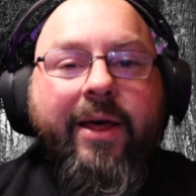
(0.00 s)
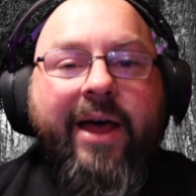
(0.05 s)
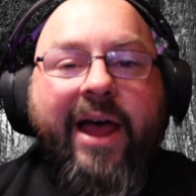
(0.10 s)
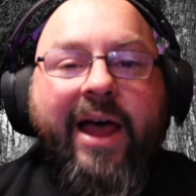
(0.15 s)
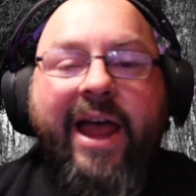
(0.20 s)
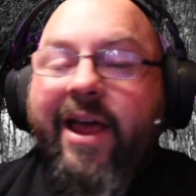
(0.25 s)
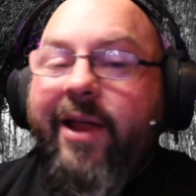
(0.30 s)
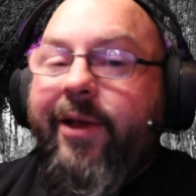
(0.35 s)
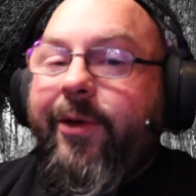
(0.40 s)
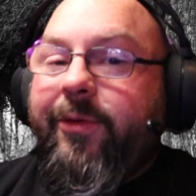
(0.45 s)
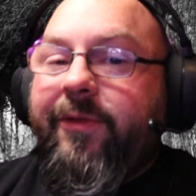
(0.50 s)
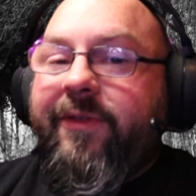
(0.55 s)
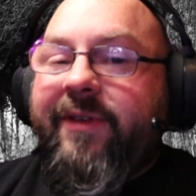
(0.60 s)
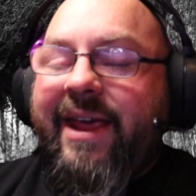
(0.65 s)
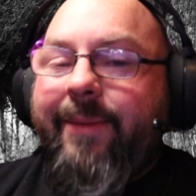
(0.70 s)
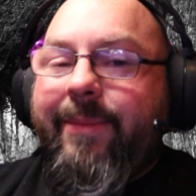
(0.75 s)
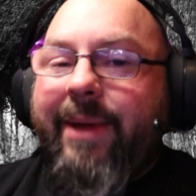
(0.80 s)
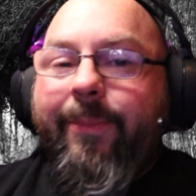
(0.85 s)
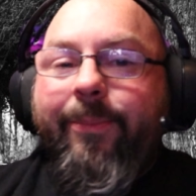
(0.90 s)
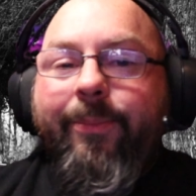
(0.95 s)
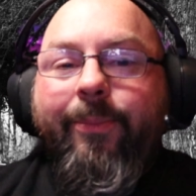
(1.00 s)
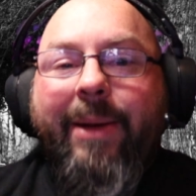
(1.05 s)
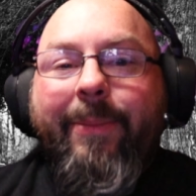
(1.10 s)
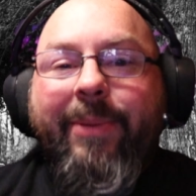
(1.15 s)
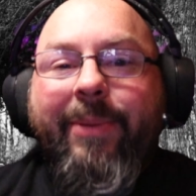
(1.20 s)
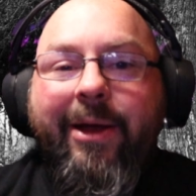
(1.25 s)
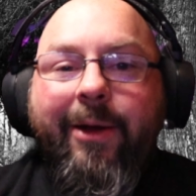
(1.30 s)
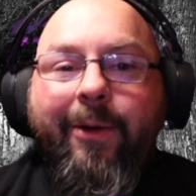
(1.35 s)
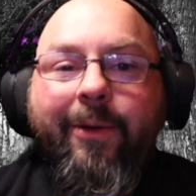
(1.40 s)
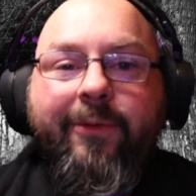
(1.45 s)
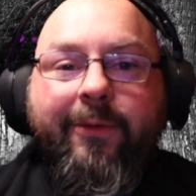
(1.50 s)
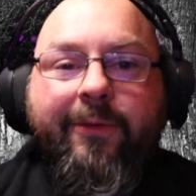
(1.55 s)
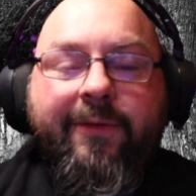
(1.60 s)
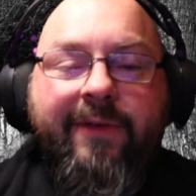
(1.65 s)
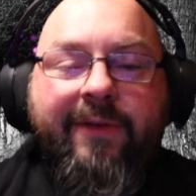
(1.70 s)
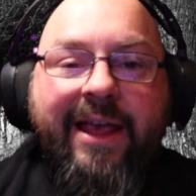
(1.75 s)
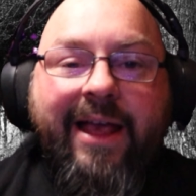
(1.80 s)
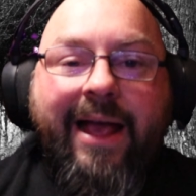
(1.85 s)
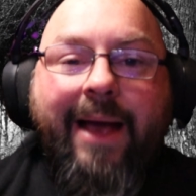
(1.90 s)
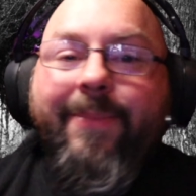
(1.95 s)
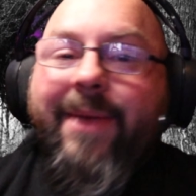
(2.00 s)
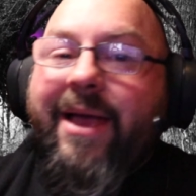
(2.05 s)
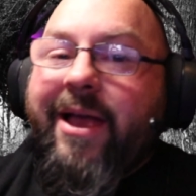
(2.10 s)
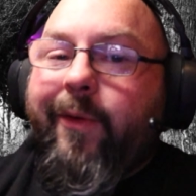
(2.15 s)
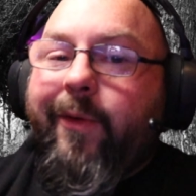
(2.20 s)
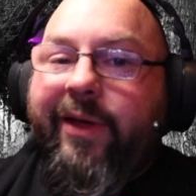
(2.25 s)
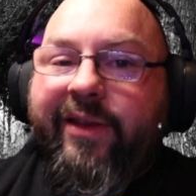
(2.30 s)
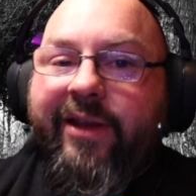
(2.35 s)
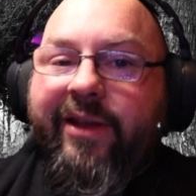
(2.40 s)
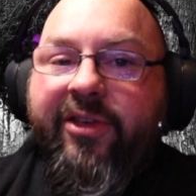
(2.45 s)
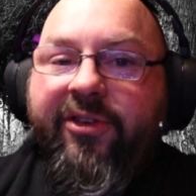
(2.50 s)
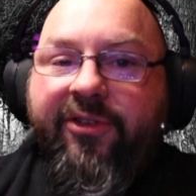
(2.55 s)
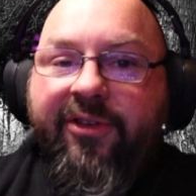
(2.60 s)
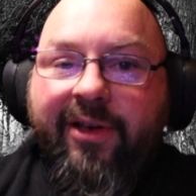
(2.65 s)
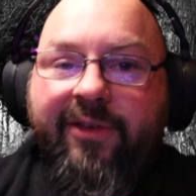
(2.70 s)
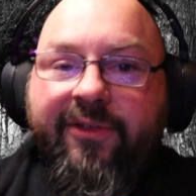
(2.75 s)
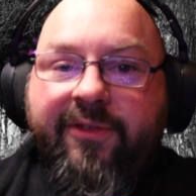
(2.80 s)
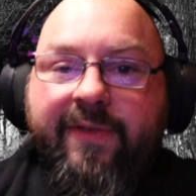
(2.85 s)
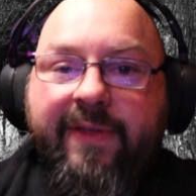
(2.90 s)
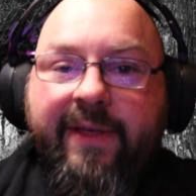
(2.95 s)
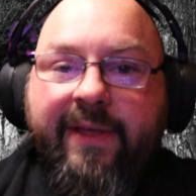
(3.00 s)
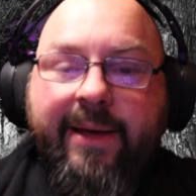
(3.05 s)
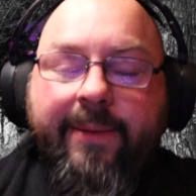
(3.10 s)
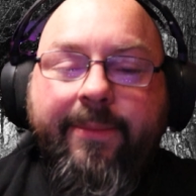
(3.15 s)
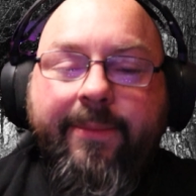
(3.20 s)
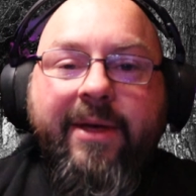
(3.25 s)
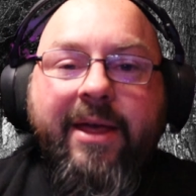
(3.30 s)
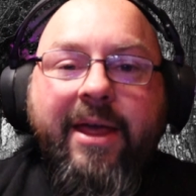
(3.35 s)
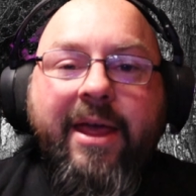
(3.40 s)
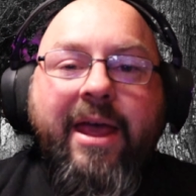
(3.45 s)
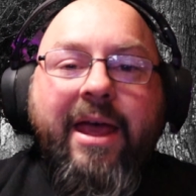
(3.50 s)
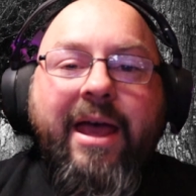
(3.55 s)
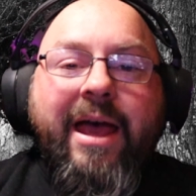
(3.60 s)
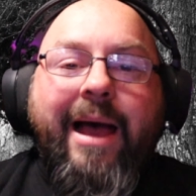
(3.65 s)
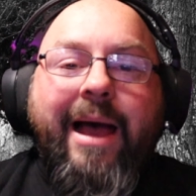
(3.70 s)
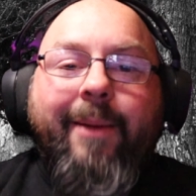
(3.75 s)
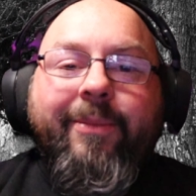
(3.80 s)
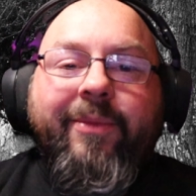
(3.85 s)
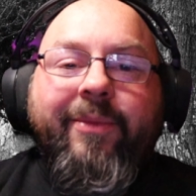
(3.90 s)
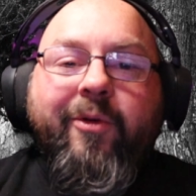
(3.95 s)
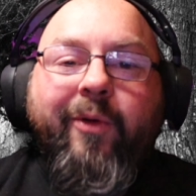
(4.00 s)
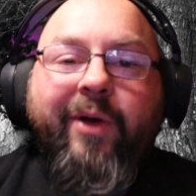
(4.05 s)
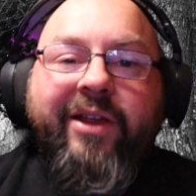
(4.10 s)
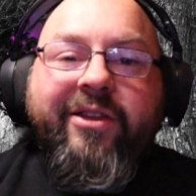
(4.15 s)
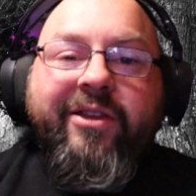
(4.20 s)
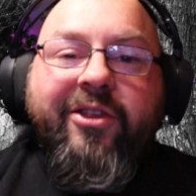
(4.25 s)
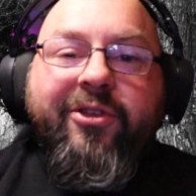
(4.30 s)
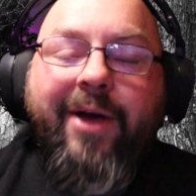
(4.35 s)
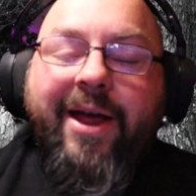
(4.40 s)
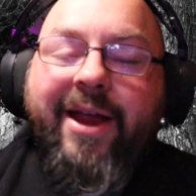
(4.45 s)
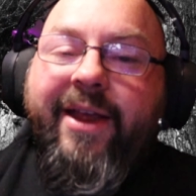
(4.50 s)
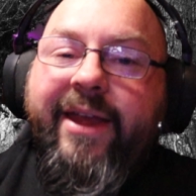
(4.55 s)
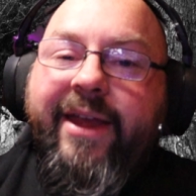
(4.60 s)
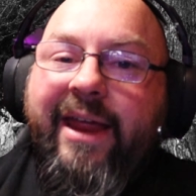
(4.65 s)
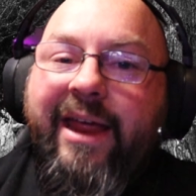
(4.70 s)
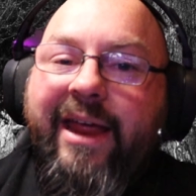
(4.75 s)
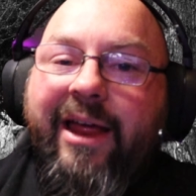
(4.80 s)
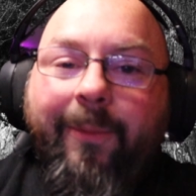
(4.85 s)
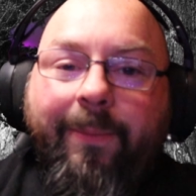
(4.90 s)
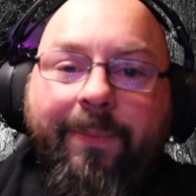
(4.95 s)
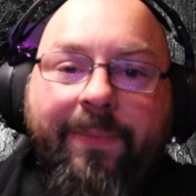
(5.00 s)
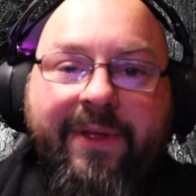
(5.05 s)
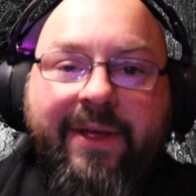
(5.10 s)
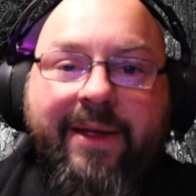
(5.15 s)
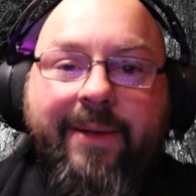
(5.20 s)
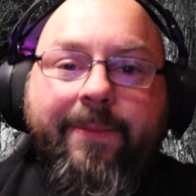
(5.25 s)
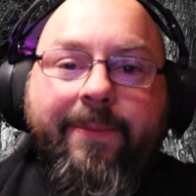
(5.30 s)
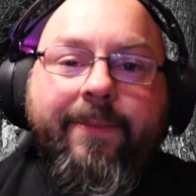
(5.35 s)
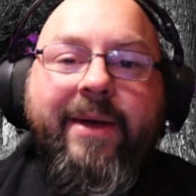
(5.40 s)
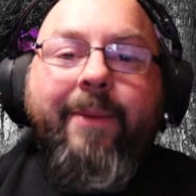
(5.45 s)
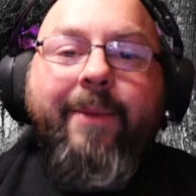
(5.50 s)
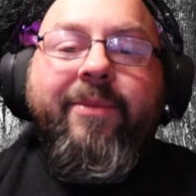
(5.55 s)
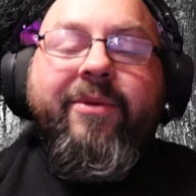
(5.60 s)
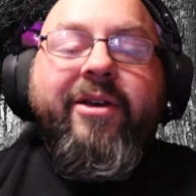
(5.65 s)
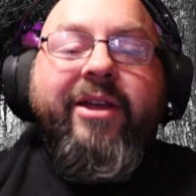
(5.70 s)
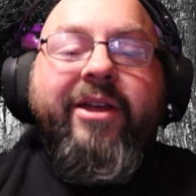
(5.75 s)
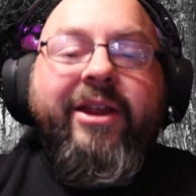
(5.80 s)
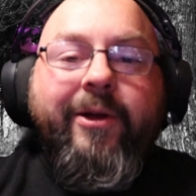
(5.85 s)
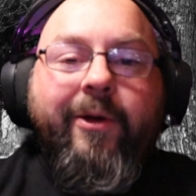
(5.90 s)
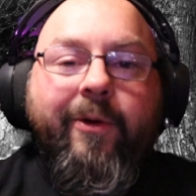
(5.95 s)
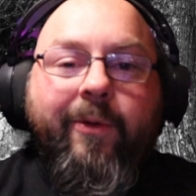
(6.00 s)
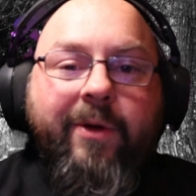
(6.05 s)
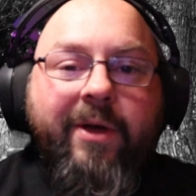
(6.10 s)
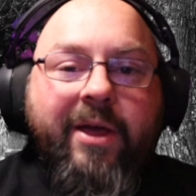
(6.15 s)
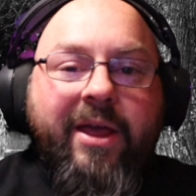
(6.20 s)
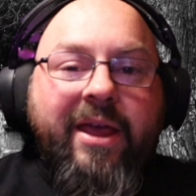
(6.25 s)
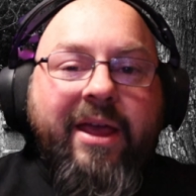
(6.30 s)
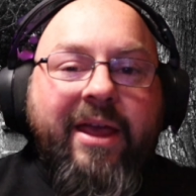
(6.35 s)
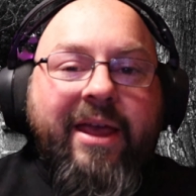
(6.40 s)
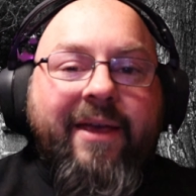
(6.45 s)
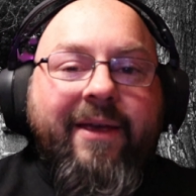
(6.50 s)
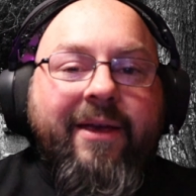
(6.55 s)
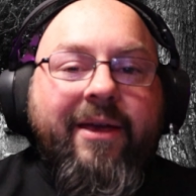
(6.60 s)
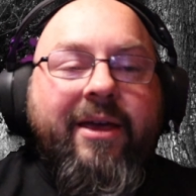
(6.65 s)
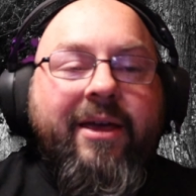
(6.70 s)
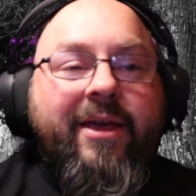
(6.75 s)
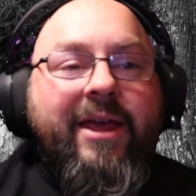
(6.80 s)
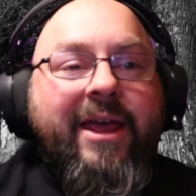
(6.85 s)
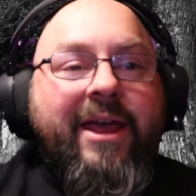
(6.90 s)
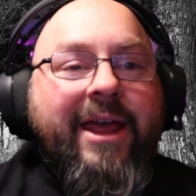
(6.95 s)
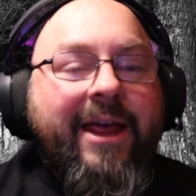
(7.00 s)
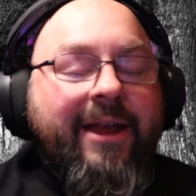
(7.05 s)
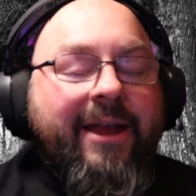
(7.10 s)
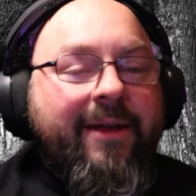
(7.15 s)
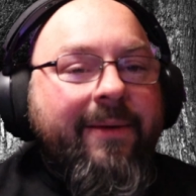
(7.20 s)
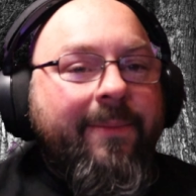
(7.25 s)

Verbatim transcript: I understand my, my parents are sick. I'm not going to judge them. I'm going to try to help them. I'm going you know, and